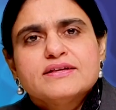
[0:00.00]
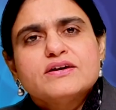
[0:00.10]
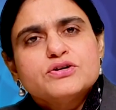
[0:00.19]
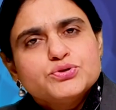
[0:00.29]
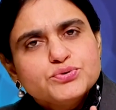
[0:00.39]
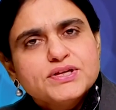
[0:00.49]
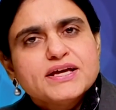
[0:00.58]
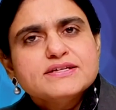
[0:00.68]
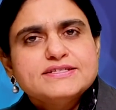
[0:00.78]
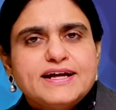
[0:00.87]
there are two
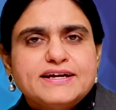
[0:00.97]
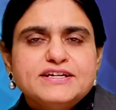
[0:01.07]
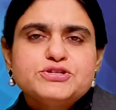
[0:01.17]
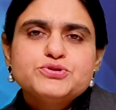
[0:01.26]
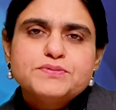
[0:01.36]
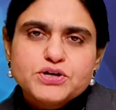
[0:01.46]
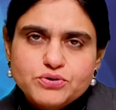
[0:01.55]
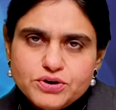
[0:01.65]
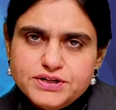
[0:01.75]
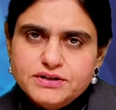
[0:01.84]
things that need to be
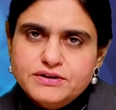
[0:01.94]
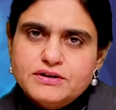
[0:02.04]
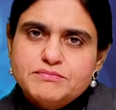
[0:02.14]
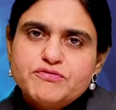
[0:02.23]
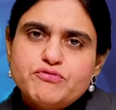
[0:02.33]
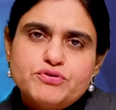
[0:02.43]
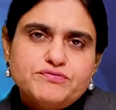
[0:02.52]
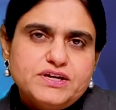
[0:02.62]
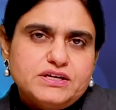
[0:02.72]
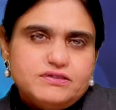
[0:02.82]
good before
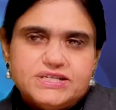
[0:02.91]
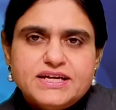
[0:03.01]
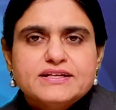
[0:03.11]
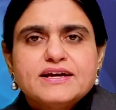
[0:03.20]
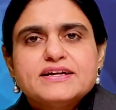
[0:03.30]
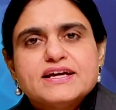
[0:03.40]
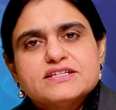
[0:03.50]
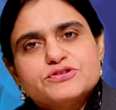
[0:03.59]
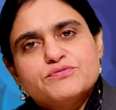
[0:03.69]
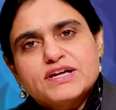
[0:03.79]
we say that,
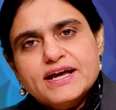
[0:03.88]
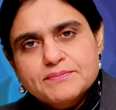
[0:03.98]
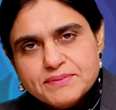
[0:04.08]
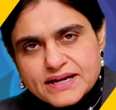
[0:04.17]
yes, you will get